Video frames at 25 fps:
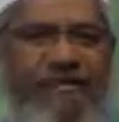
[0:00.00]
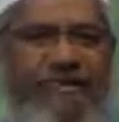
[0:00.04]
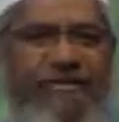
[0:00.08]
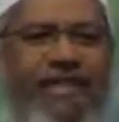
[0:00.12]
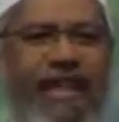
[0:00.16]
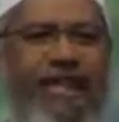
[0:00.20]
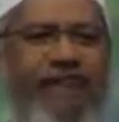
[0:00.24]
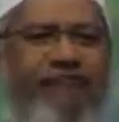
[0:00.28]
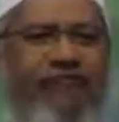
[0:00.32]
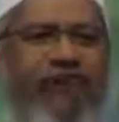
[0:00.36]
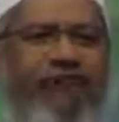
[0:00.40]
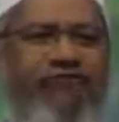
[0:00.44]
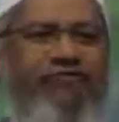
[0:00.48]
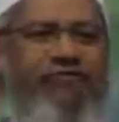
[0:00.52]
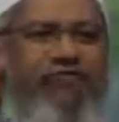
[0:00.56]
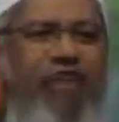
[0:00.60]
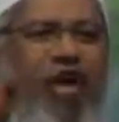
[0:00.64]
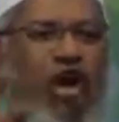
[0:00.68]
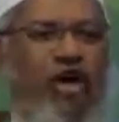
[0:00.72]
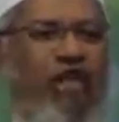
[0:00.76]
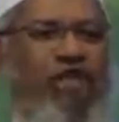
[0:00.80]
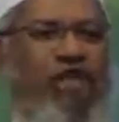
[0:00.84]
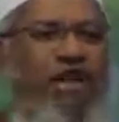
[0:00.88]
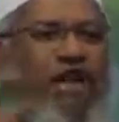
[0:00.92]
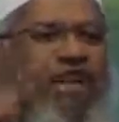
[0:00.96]
there was
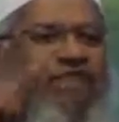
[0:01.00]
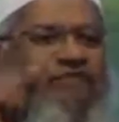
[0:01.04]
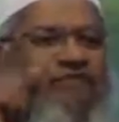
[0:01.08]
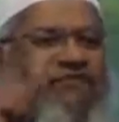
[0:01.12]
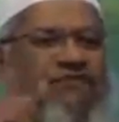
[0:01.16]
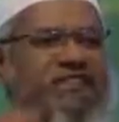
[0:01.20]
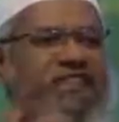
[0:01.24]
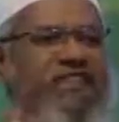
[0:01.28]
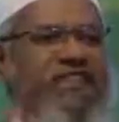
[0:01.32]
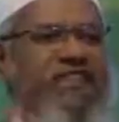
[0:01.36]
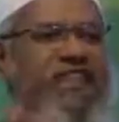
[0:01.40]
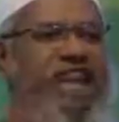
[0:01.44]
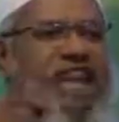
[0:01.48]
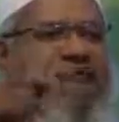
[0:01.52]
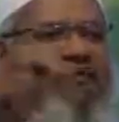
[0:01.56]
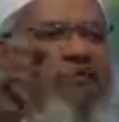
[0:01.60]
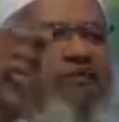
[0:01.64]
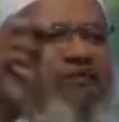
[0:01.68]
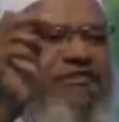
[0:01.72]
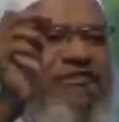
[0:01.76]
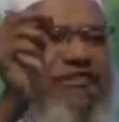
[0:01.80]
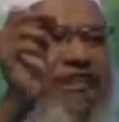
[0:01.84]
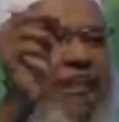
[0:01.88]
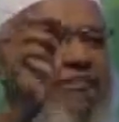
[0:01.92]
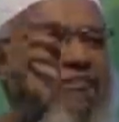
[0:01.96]
not a single
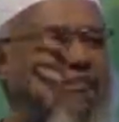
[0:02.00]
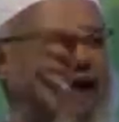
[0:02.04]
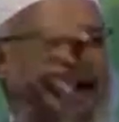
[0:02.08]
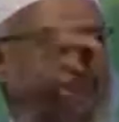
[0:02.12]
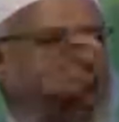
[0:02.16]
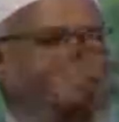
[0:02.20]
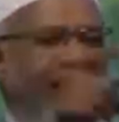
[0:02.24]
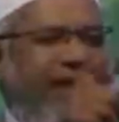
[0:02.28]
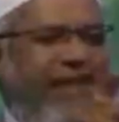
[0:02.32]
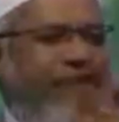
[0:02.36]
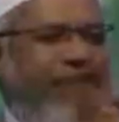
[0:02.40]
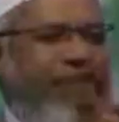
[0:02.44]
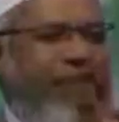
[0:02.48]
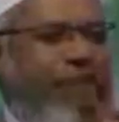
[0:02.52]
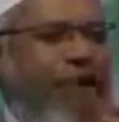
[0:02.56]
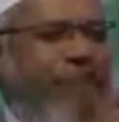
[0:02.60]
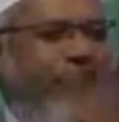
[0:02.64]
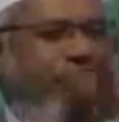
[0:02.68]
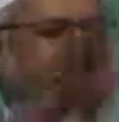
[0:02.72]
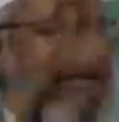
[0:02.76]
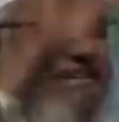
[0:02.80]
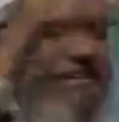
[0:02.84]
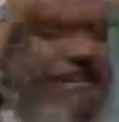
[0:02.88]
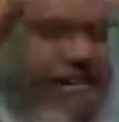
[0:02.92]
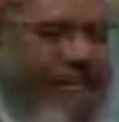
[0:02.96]
Muslim country which
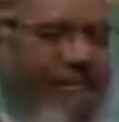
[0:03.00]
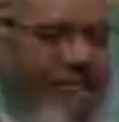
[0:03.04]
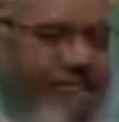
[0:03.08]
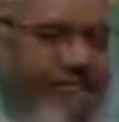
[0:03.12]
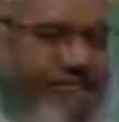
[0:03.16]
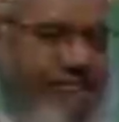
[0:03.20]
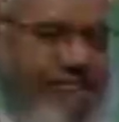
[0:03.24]
objected.